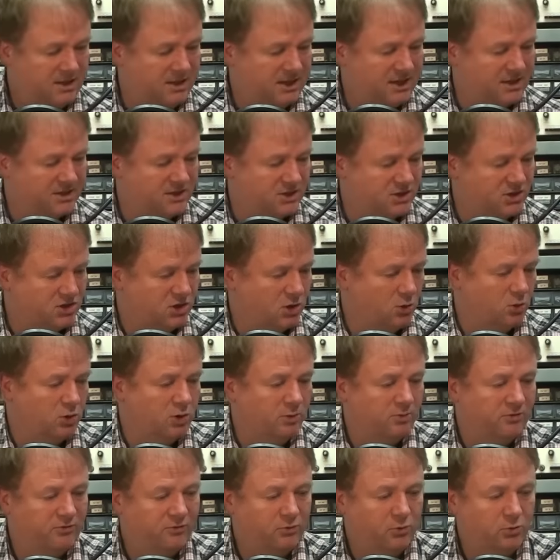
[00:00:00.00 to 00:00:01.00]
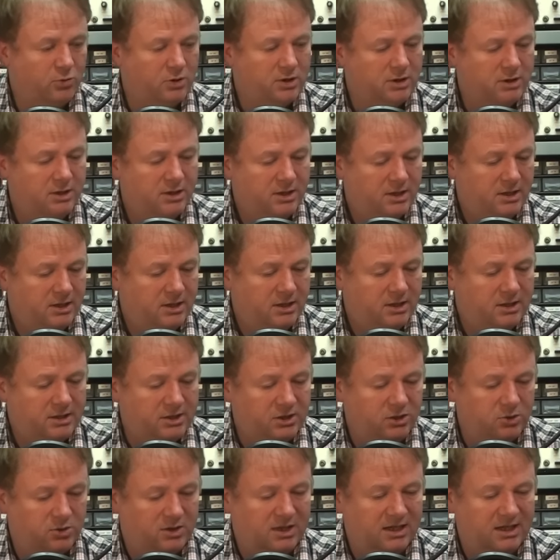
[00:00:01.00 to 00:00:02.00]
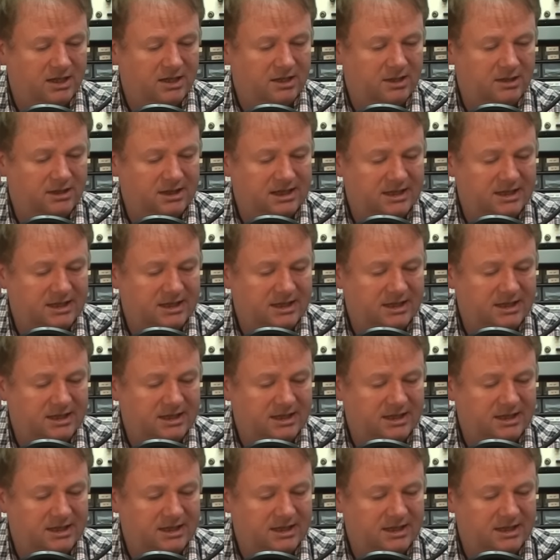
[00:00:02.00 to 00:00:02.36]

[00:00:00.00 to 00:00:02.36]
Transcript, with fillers: As I showed you before, you can